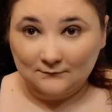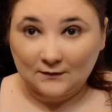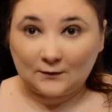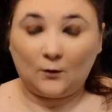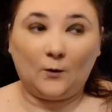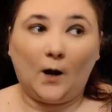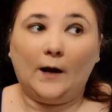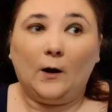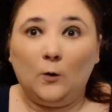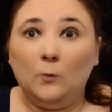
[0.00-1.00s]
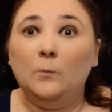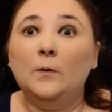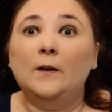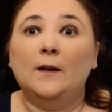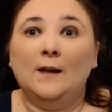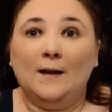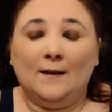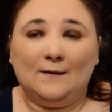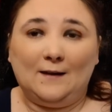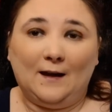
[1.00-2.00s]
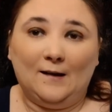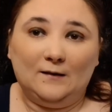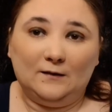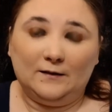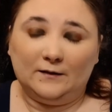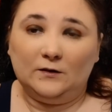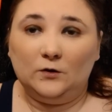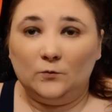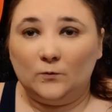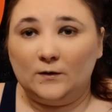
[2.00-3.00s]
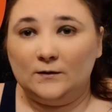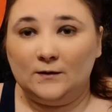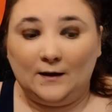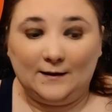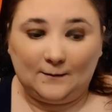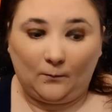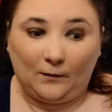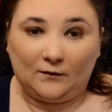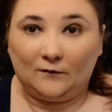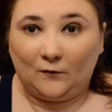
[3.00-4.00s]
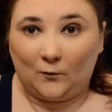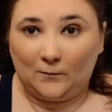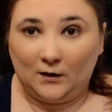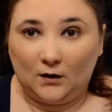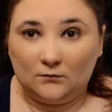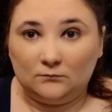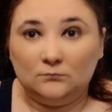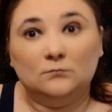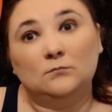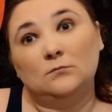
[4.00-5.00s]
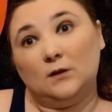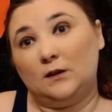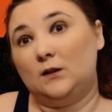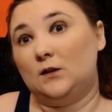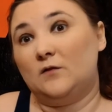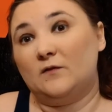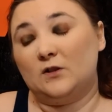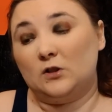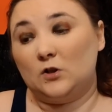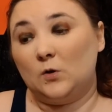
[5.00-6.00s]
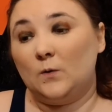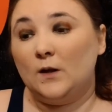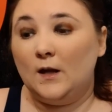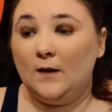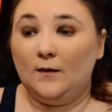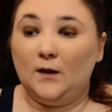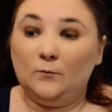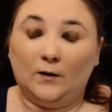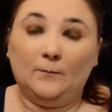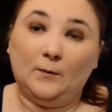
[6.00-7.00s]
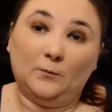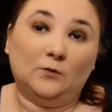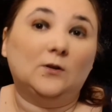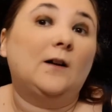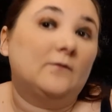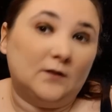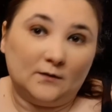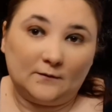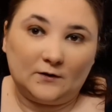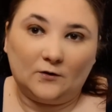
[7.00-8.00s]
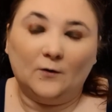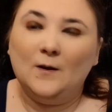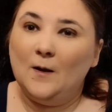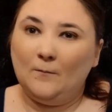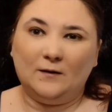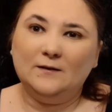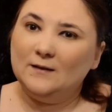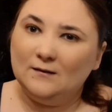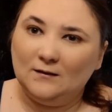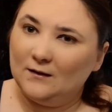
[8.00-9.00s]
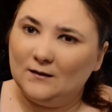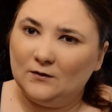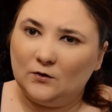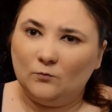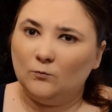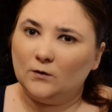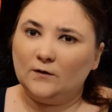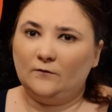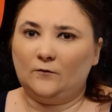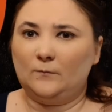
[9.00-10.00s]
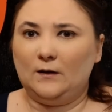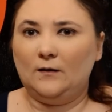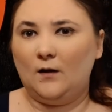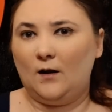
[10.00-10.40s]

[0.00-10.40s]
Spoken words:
So I hope that this new one is a better formula than the original. Anyway, people love the original, but I just couldn't get it to work for me.